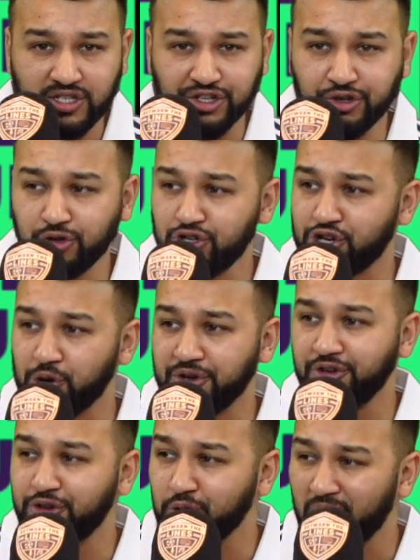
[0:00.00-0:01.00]
to you, showing
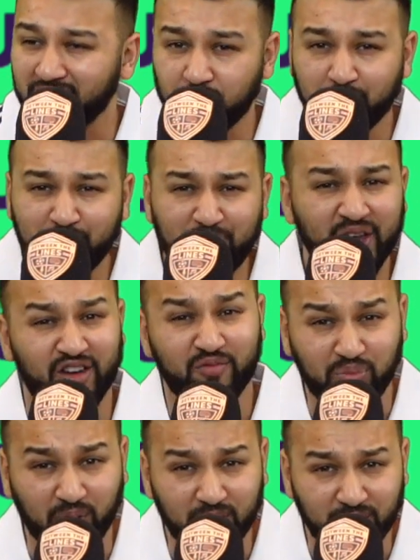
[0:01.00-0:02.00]
you do have a bit
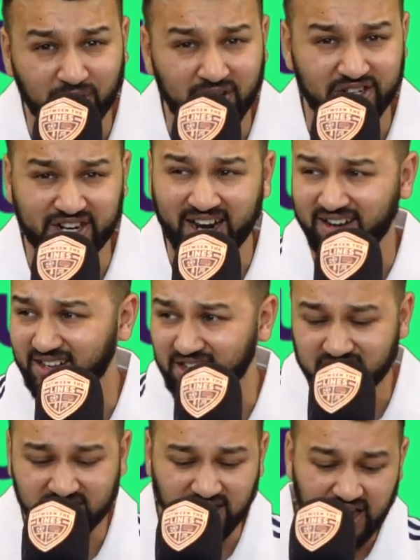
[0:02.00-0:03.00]
of ball knowledge at
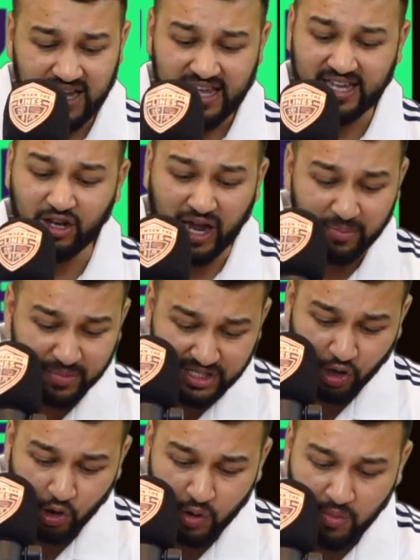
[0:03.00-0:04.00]
least. You had
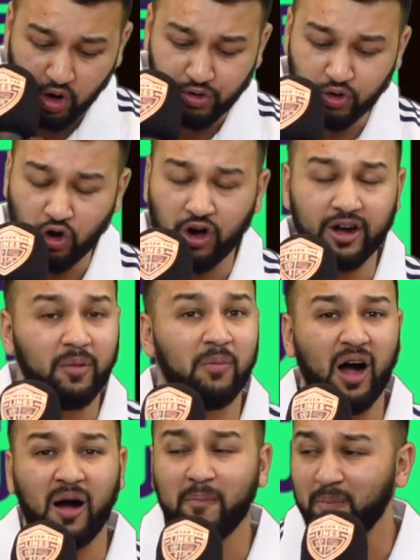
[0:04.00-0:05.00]
Matoma, who got an
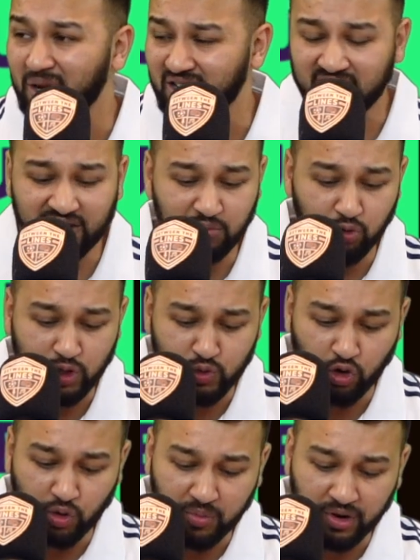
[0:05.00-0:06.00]
unbelievable
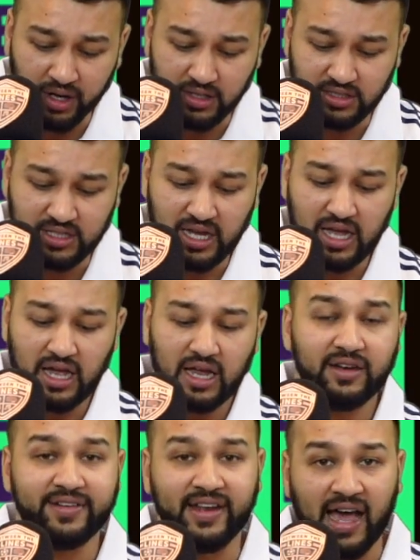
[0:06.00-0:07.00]
12 points.
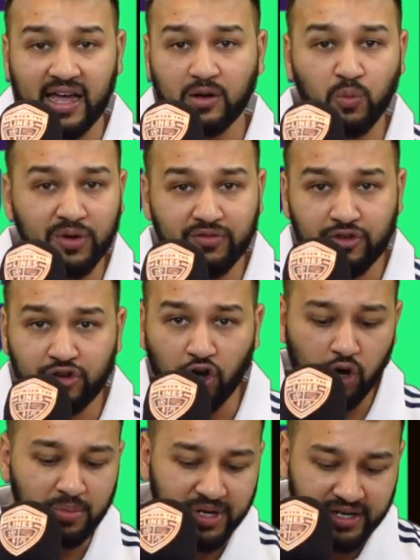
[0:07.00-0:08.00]
Dan with
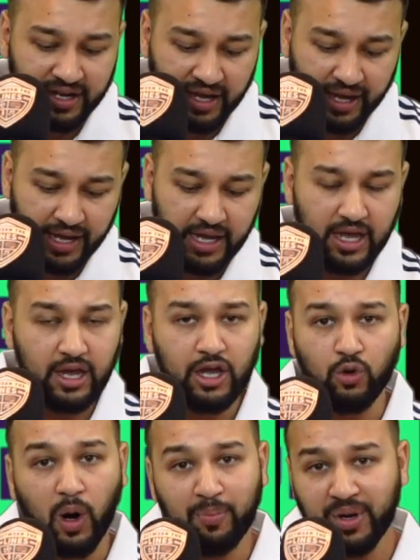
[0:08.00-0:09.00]
Derby Day,
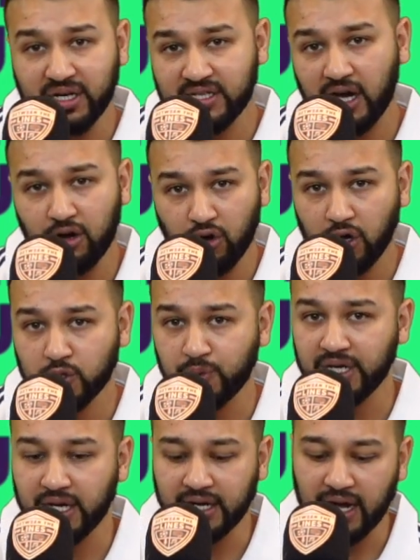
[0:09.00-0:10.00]
who I picked out last
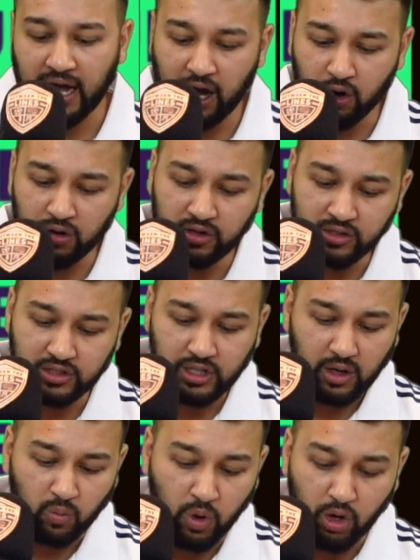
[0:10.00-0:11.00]
week in the Howlers.
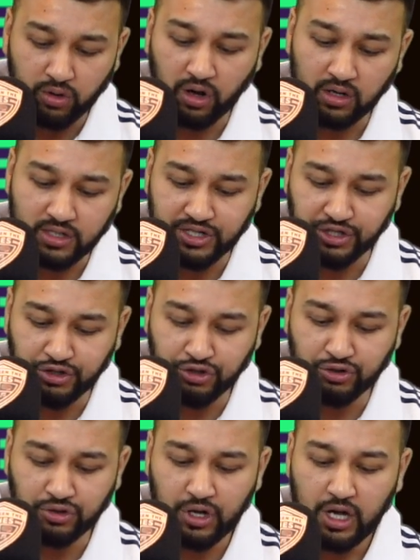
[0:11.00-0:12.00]
Well done to
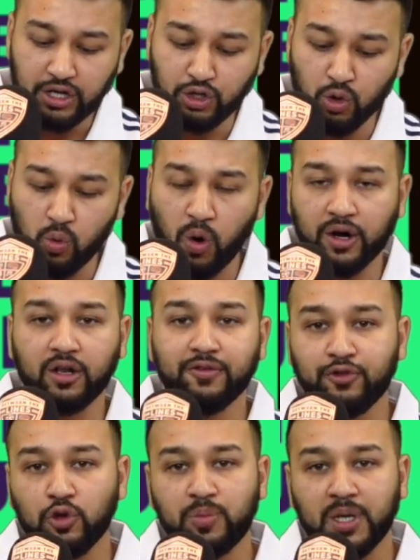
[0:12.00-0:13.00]
you. You were one of the
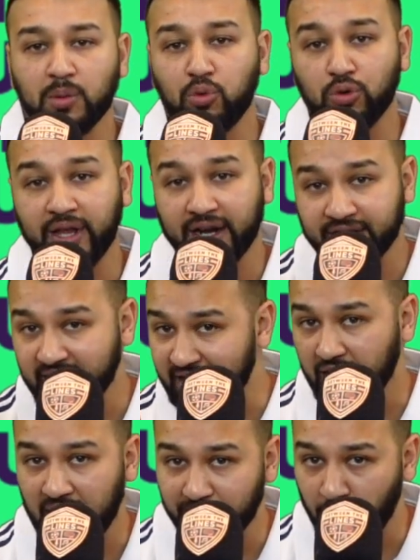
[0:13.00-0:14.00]
few people that
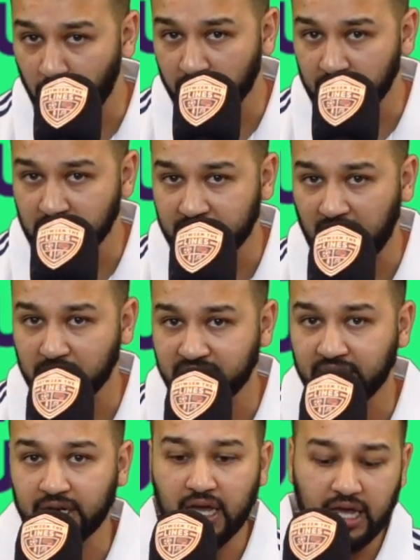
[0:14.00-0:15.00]
didn't have Haaland as
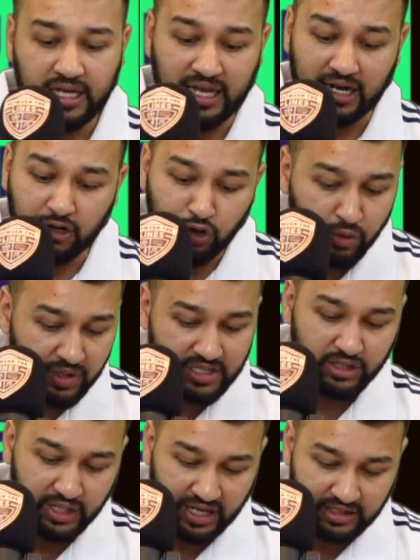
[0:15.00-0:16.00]
captain. You had Luis
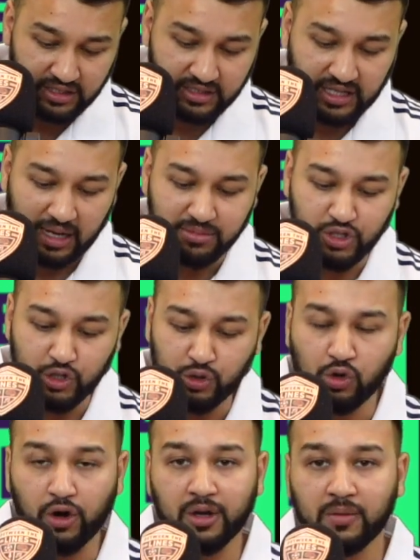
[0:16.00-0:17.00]
Diaz as captain,
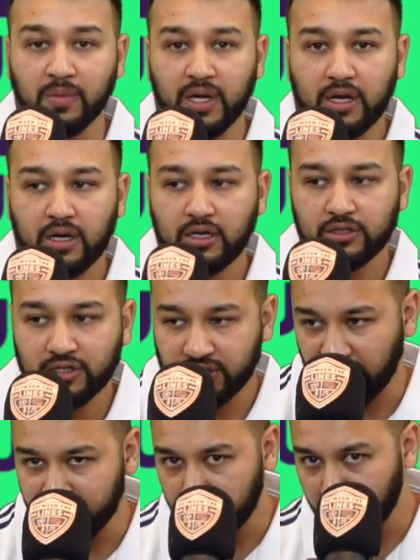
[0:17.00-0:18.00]
who got him
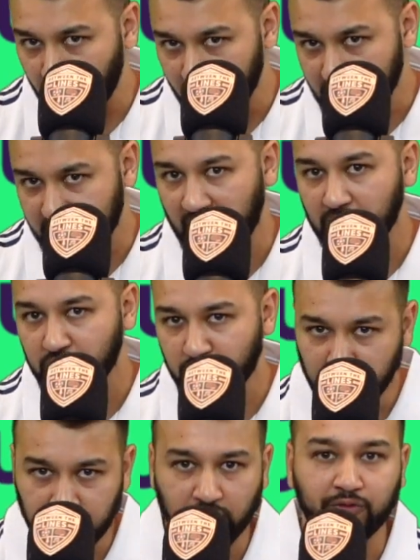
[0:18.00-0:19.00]
7 points times
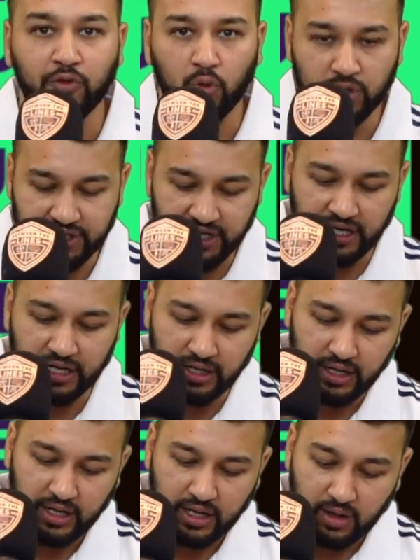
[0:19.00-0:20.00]
2, so 14.
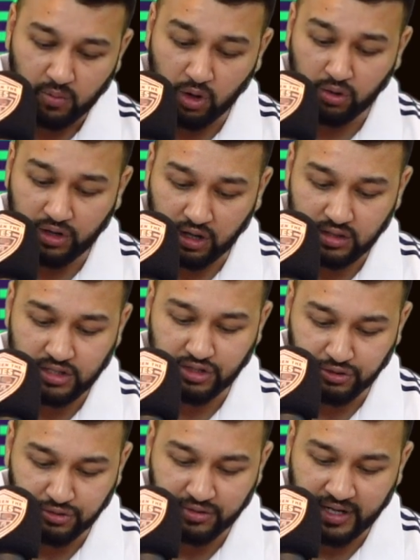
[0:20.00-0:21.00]
Well done to
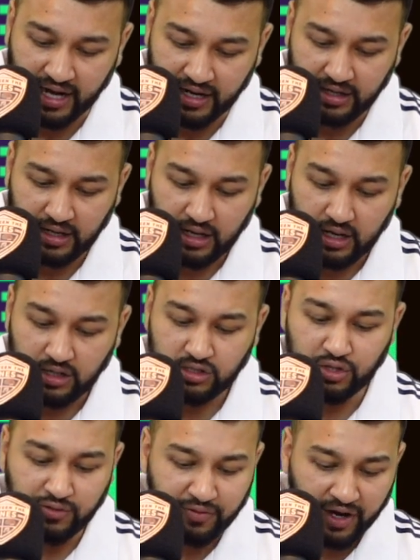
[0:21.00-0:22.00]
you, Dan.
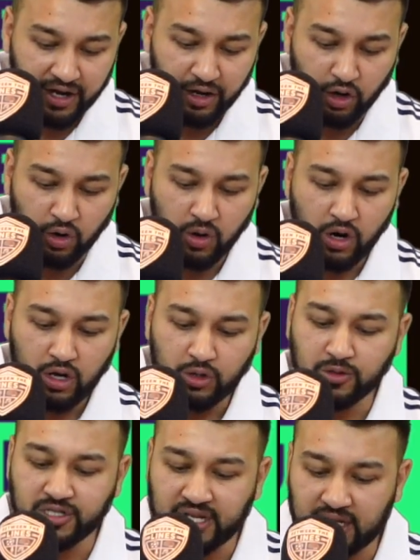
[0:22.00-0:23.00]
Tufael,
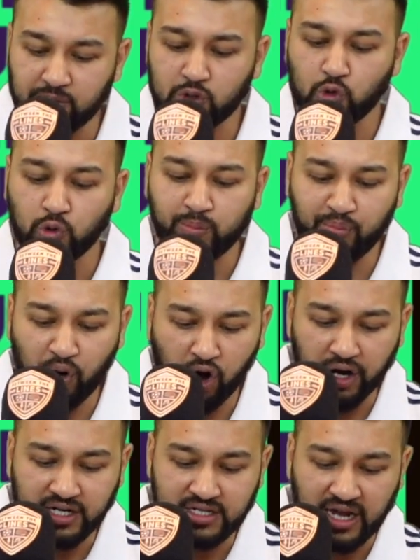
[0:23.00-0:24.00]
whose team is called
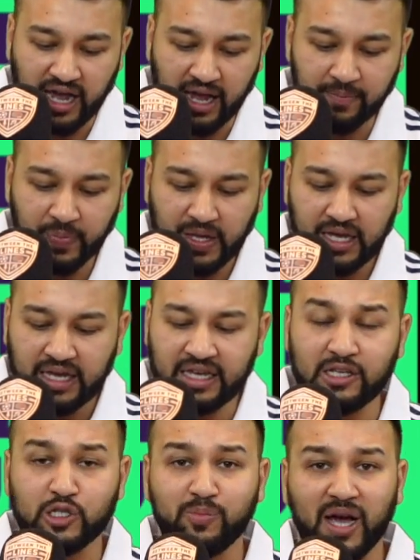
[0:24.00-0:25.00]
Party Time,
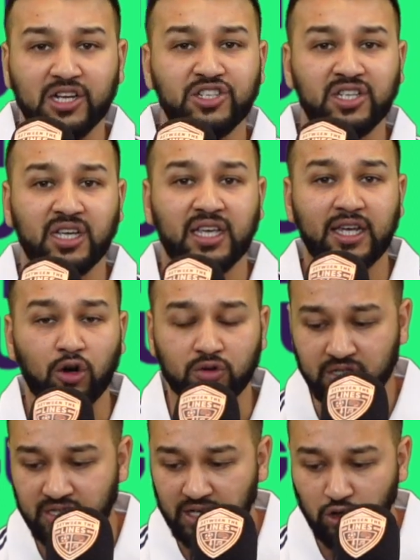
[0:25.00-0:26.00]
he smashed it. He got
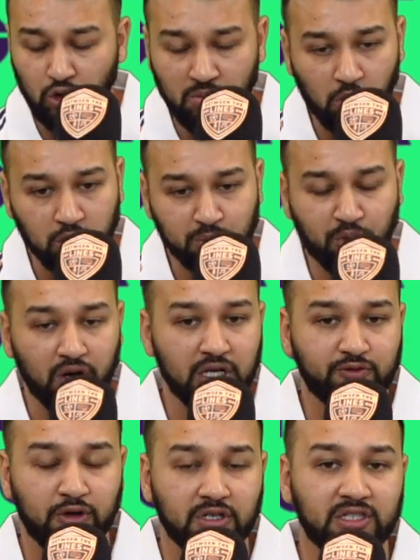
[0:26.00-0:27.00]
the single most points
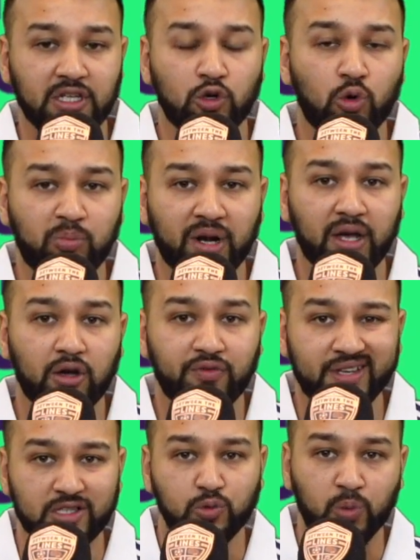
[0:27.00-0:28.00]
for a single player
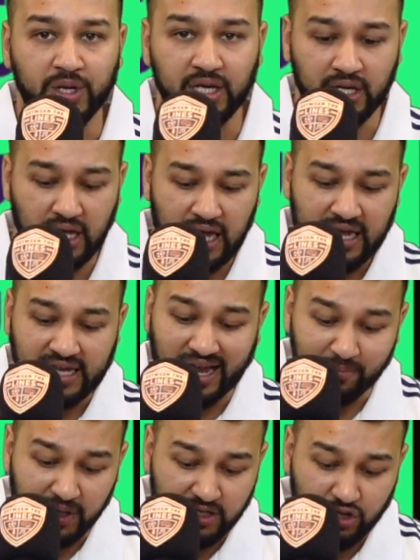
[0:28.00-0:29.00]
this week. He had
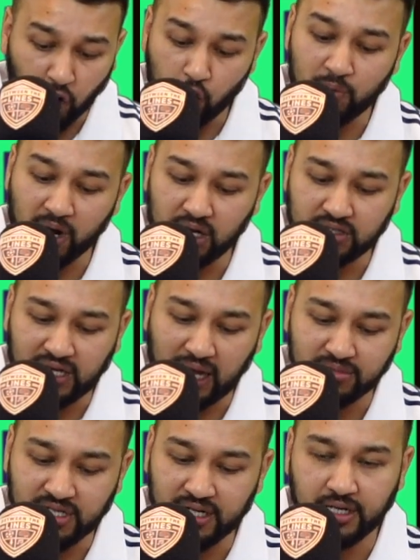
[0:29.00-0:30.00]
Matoma as
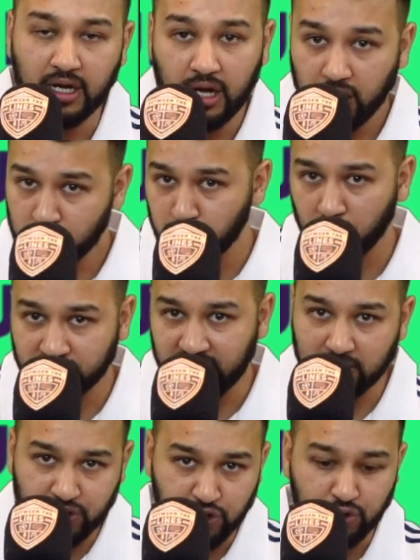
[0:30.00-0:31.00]
captain, 12
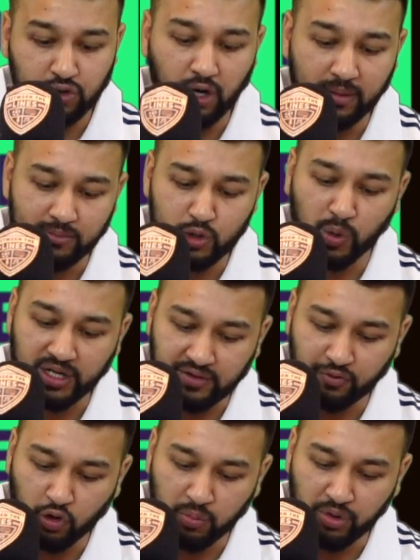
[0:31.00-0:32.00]
times 2, got him
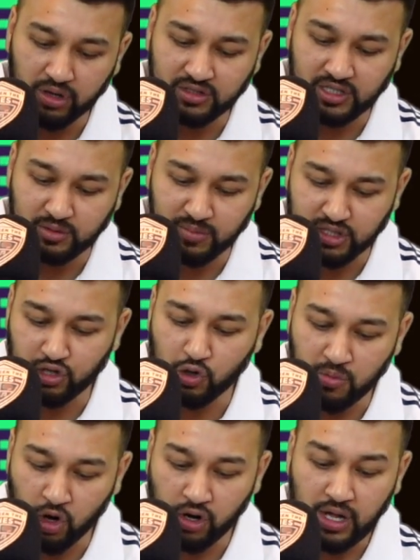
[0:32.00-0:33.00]
24 points as
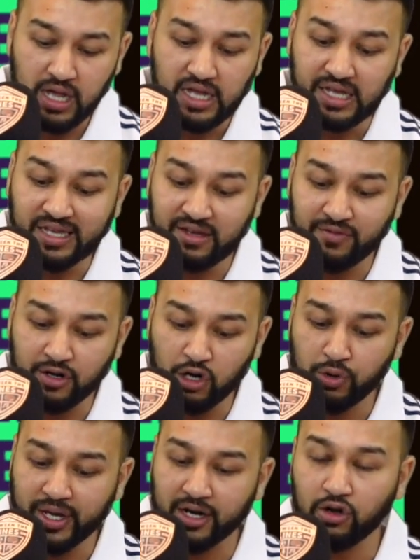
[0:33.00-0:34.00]
Matoma, even
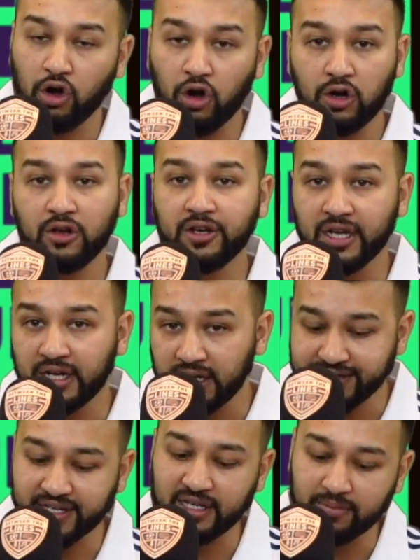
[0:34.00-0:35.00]
though he had Haaland in the
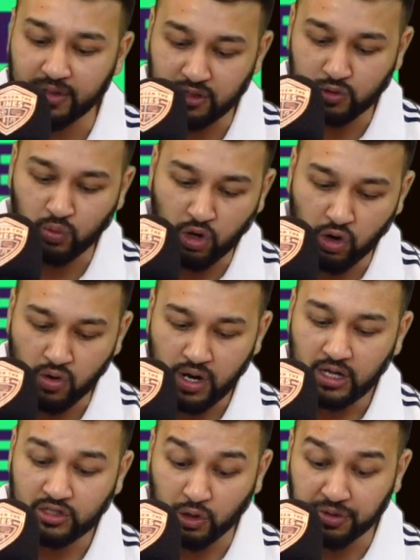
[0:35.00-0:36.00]
team as well.
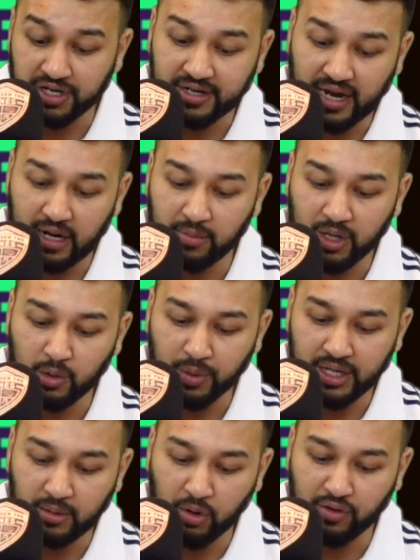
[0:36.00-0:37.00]
So did Dan, by the
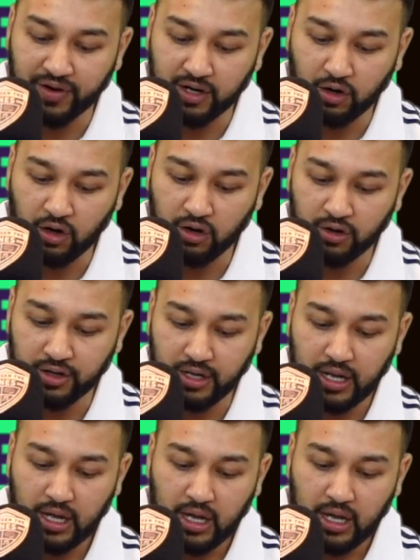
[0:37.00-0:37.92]
way. They both had Haaland.